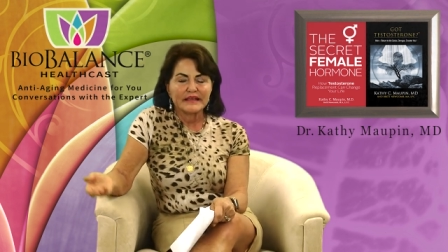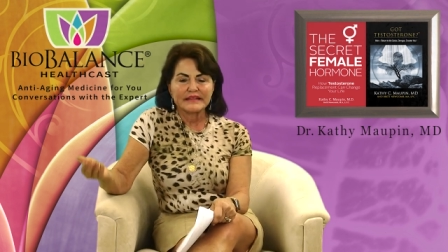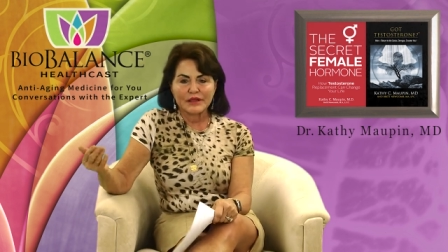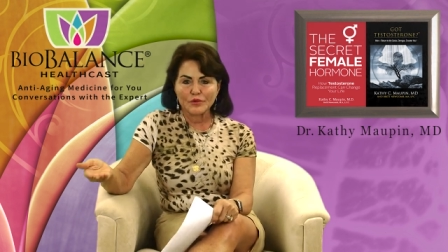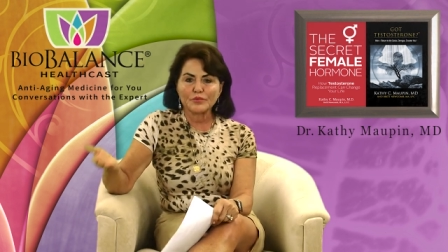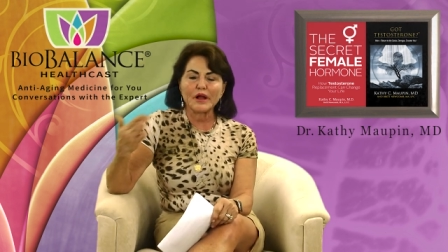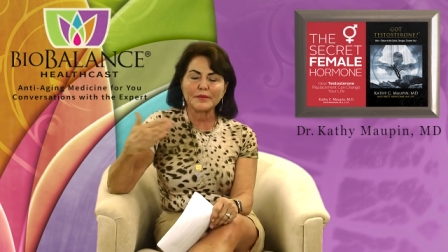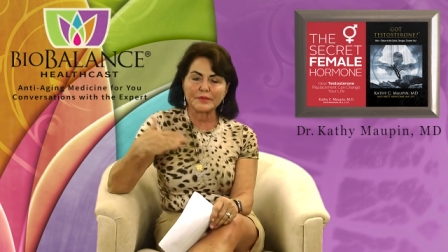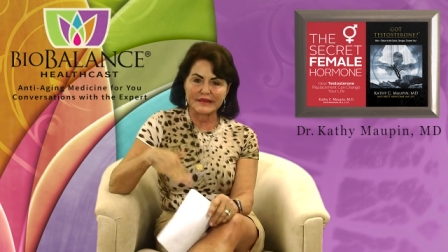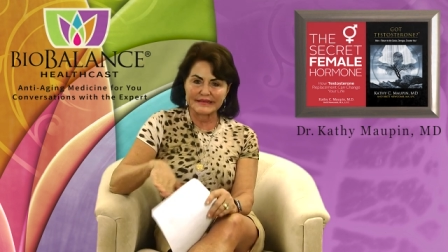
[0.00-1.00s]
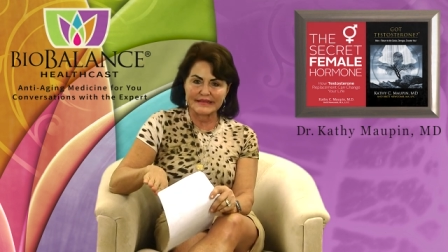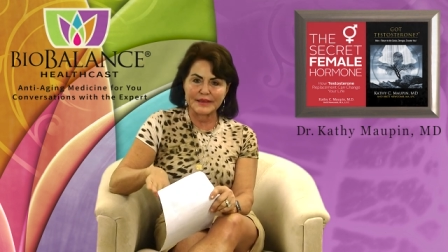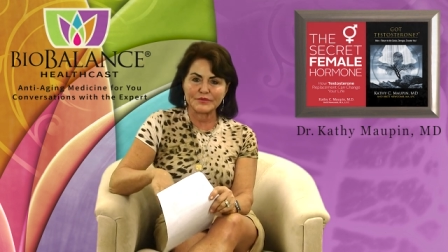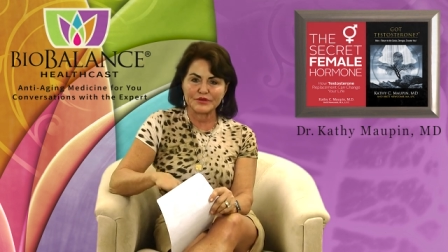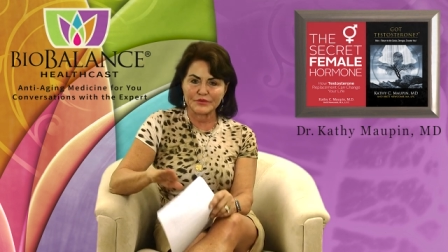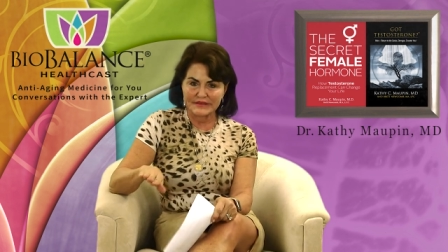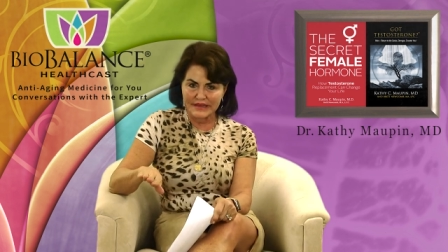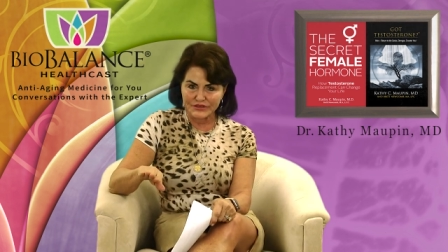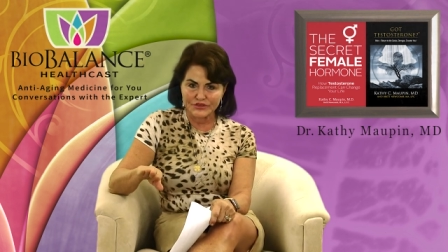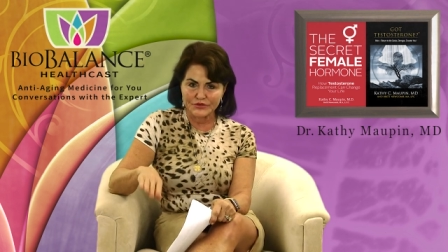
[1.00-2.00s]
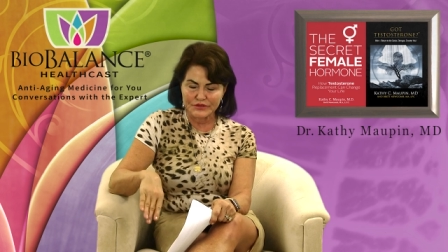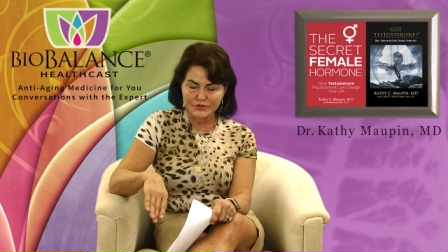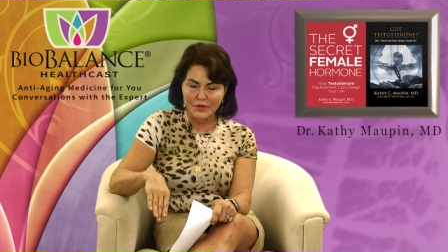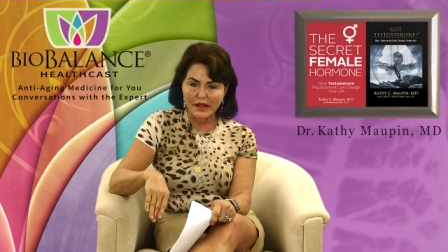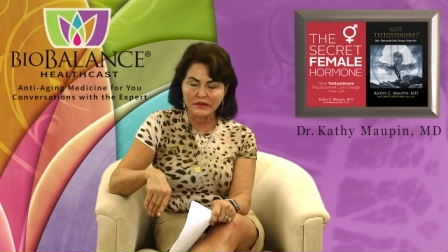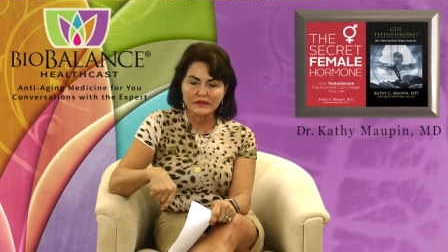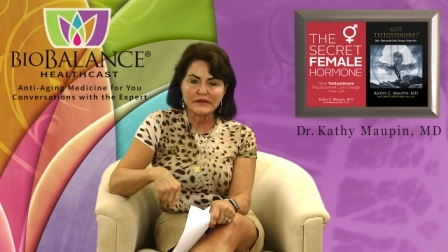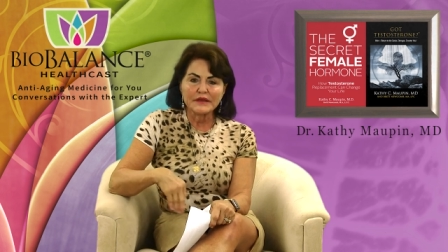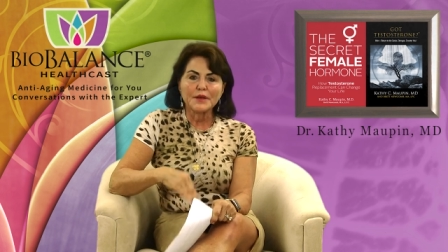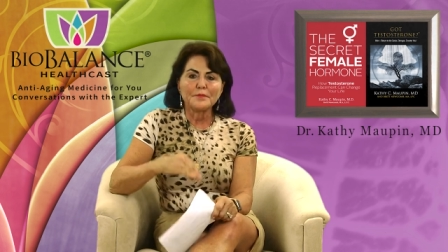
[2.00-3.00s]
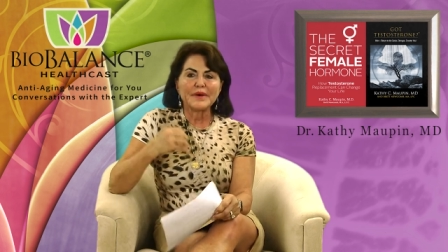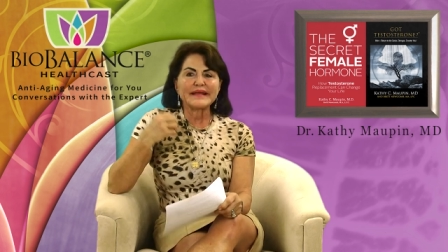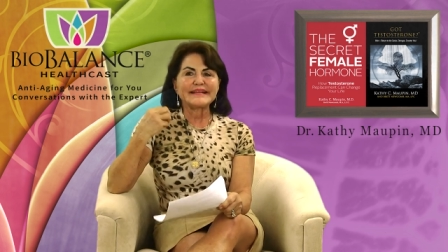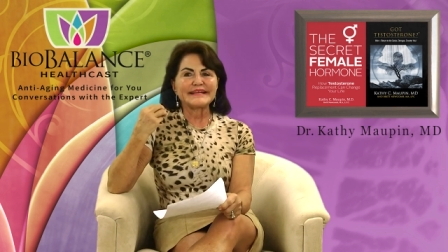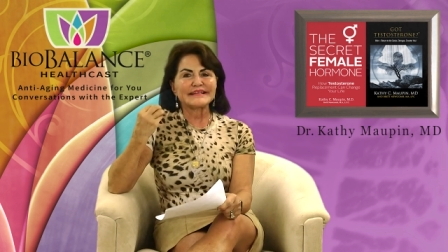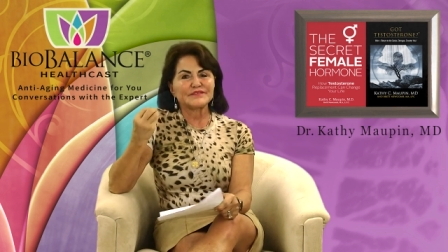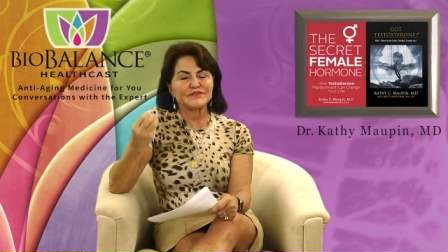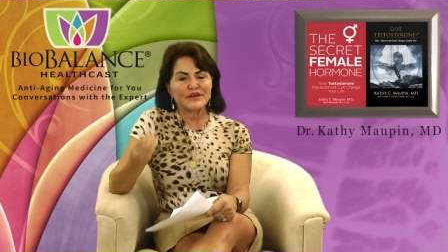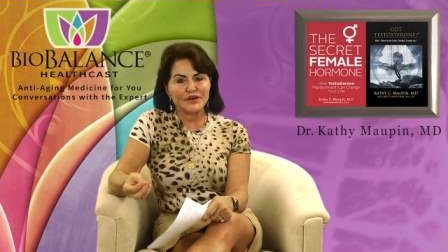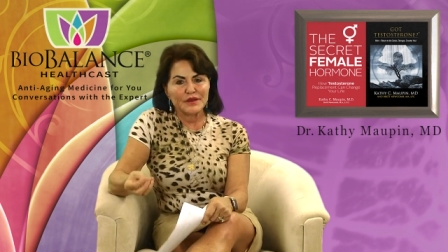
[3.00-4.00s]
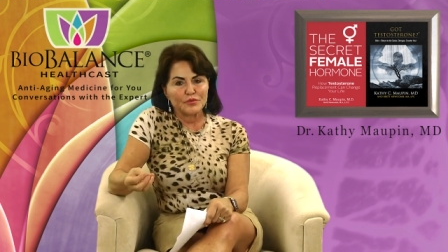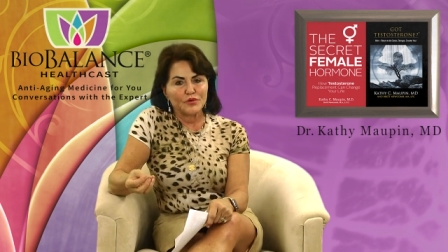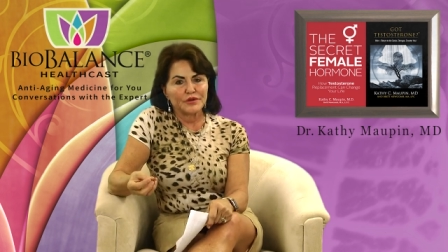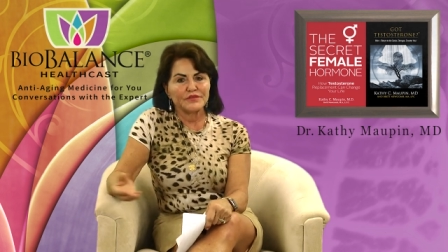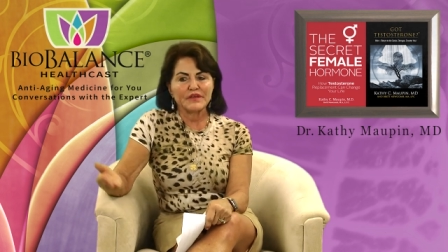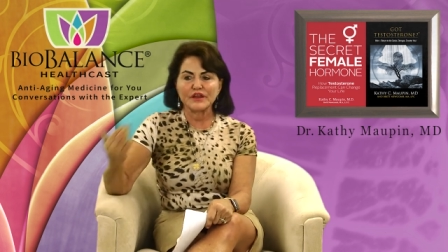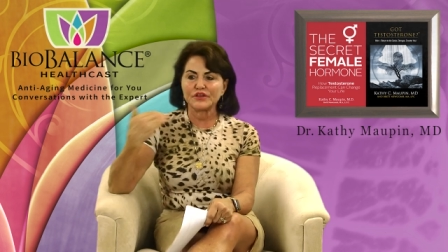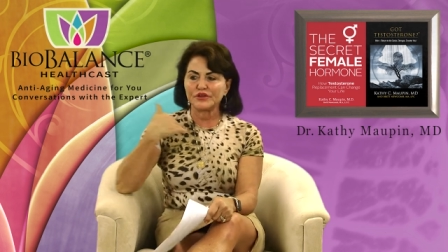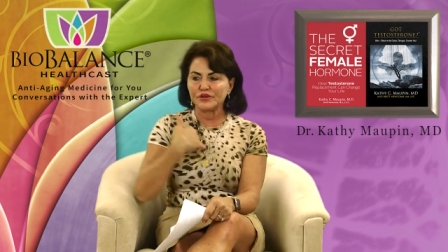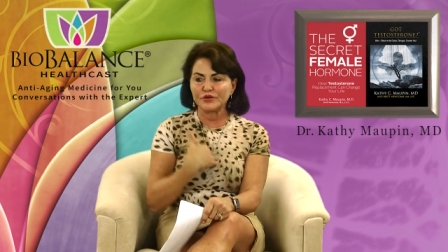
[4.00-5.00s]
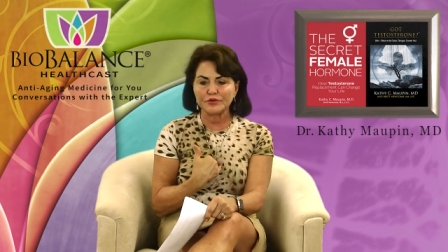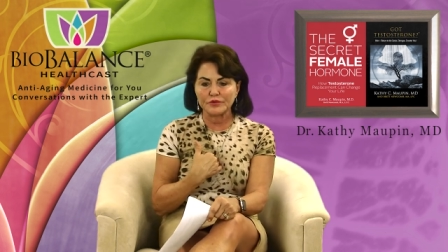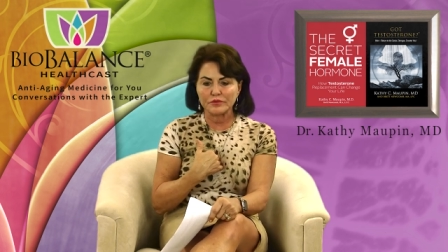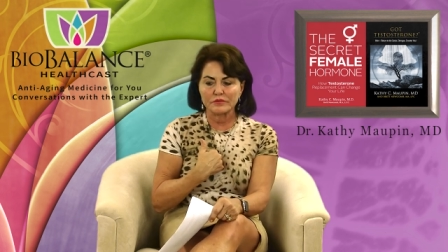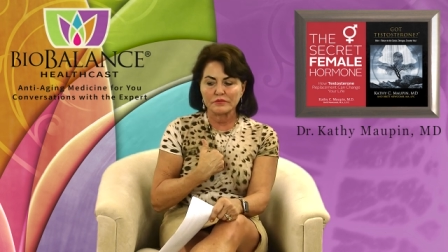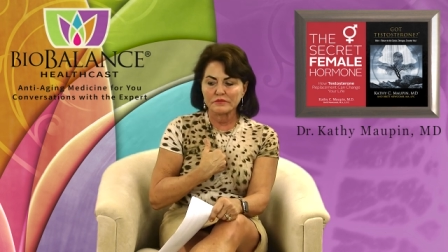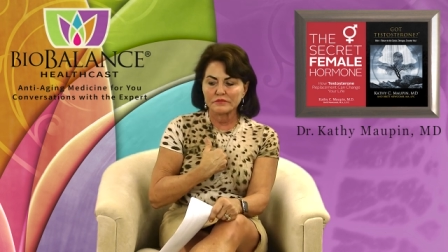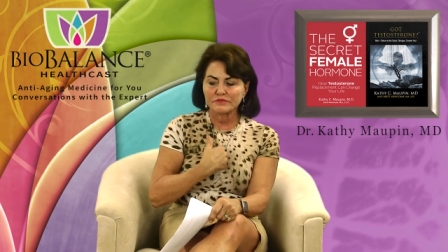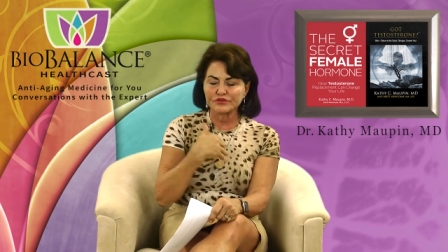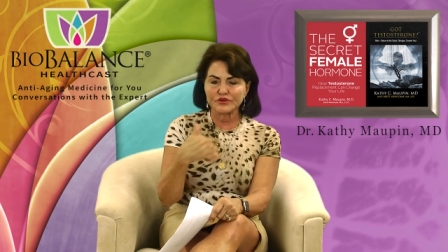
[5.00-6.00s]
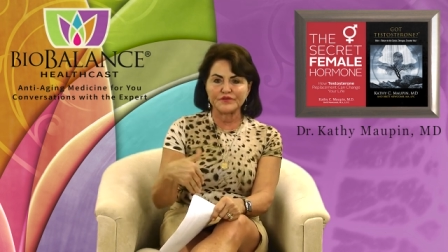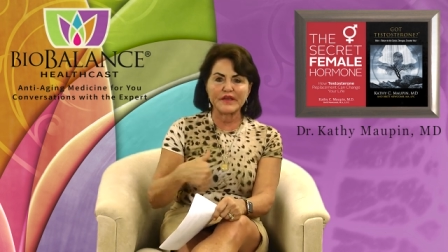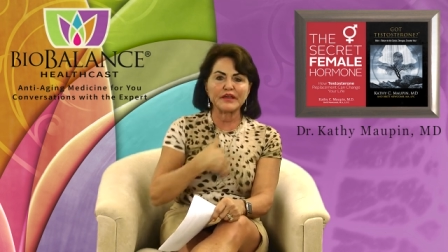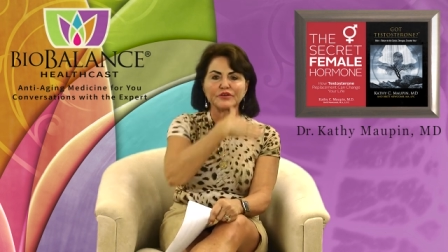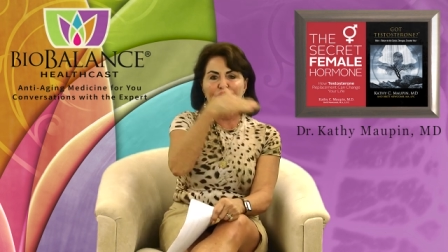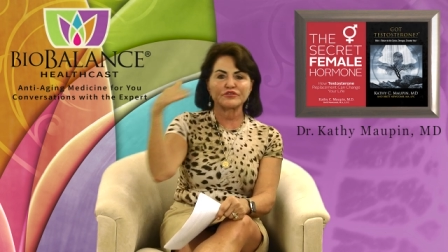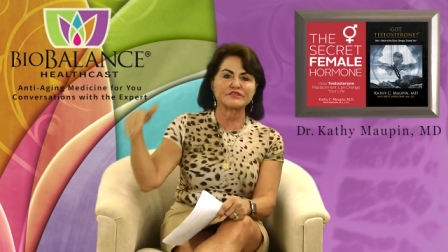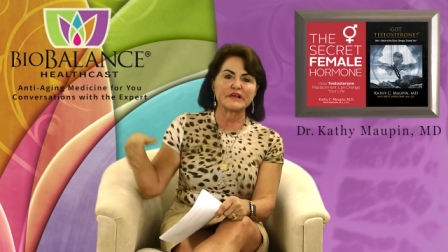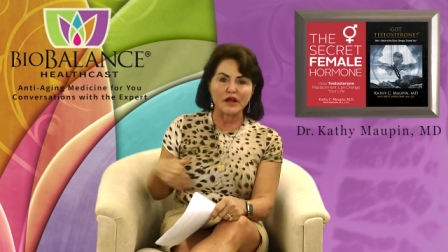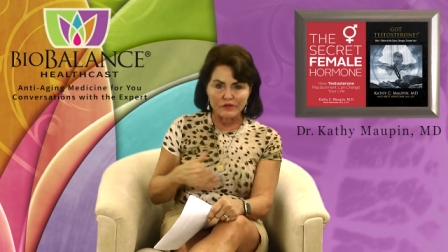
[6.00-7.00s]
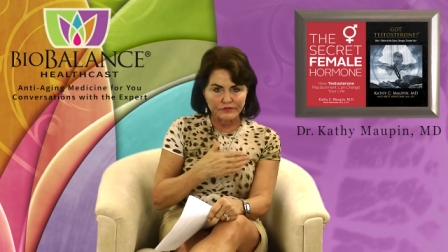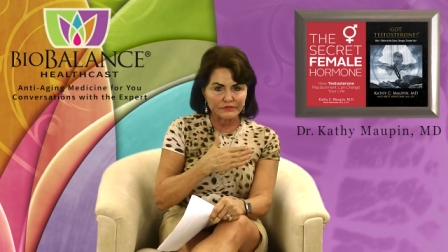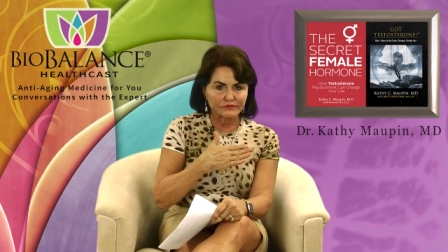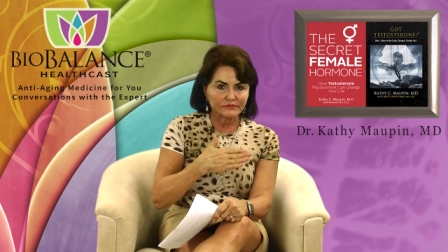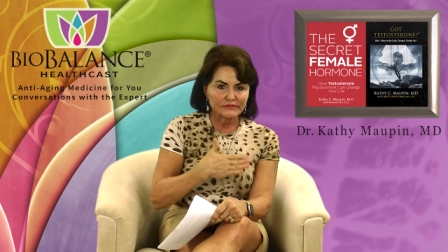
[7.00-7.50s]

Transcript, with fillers: They will probably examine you and test you as well, but it is very important that you surveil yourself.